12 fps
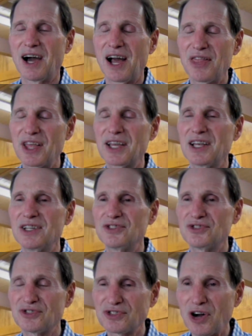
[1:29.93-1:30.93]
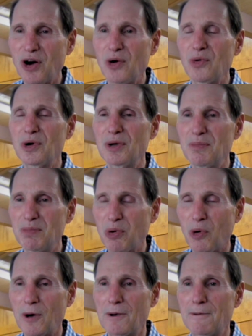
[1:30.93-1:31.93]
I think it is so
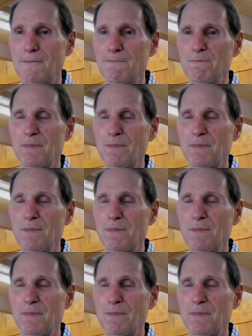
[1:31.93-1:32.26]
important